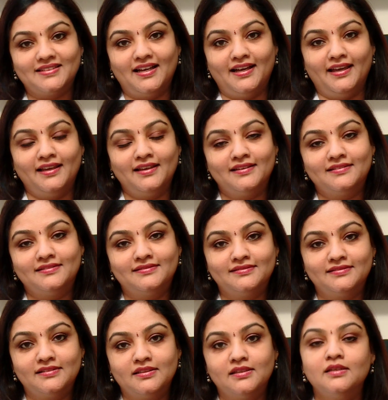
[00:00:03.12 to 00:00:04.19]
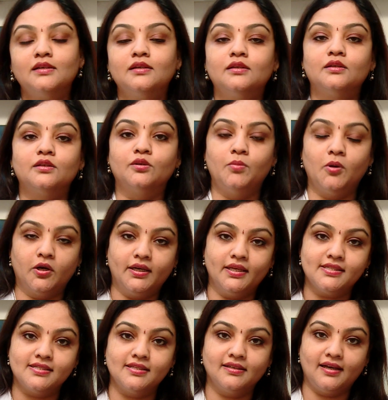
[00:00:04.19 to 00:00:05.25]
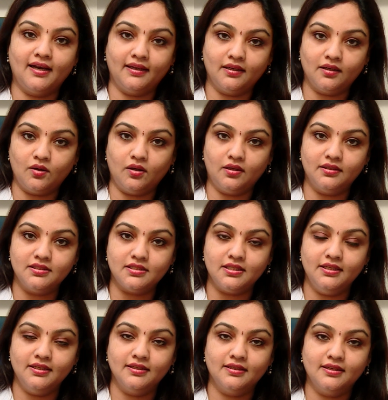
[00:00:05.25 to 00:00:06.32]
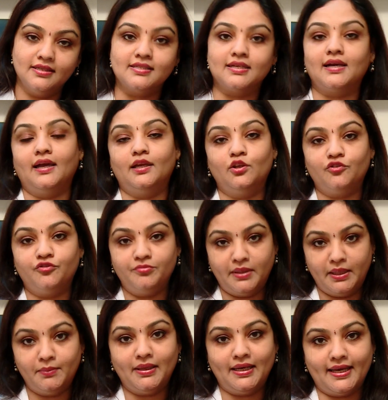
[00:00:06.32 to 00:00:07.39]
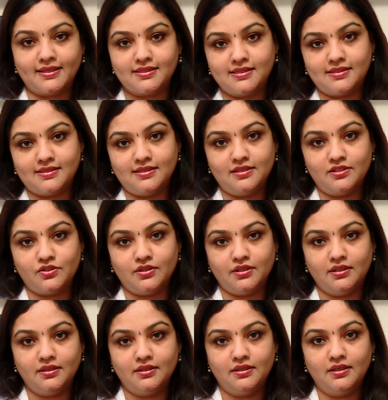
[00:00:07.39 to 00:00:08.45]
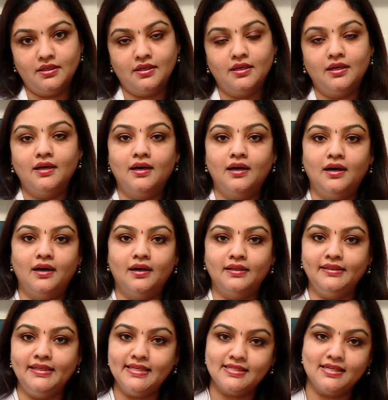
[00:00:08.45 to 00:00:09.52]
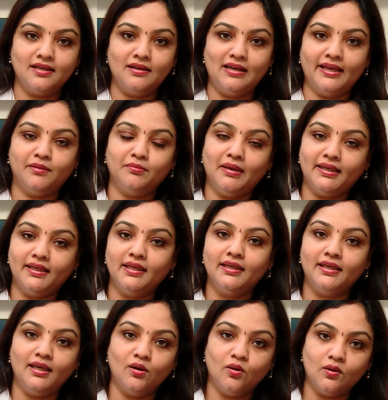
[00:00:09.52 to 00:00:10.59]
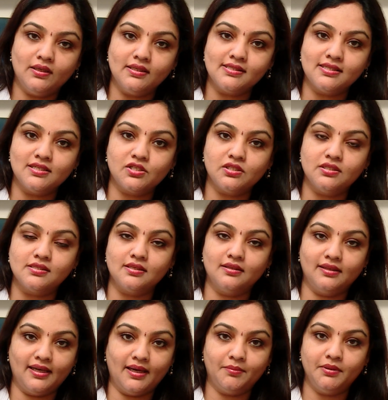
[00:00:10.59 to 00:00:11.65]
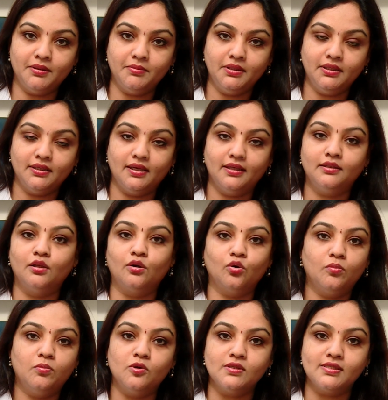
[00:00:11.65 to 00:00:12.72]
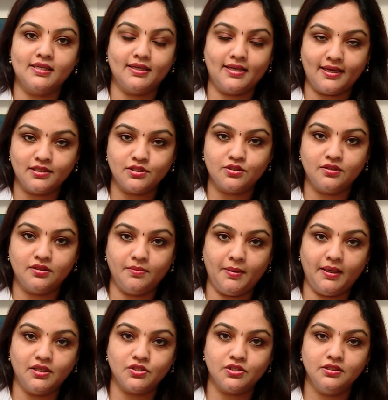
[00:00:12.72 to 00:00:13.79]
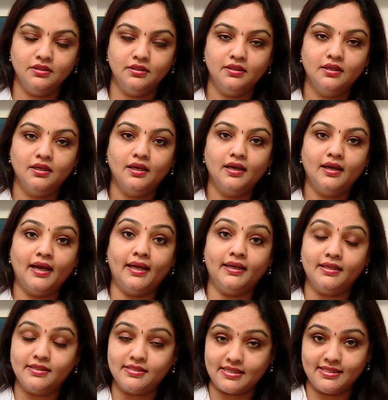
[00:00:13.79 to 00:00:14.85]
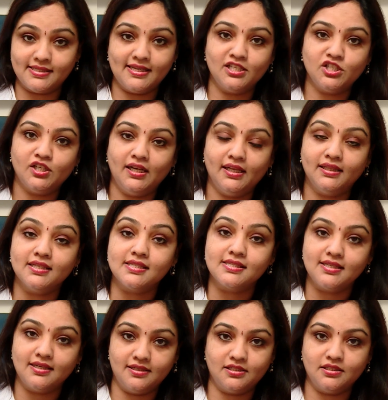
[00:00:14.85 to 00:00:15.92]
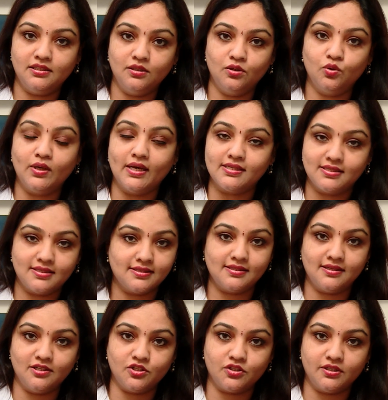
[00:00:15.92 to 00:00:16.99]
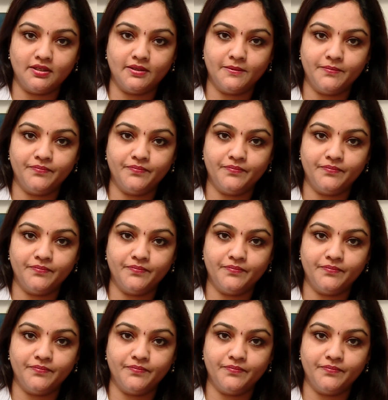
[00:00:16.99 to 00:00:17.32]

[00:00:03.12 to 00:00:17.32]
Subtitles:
Hi. Robotics in gynecology is a kind of minimal access surgery. These are like making keyhole incisions in the abdomen, and the robo is attached to the patient, and it's essentially the surgeon who does the surgery.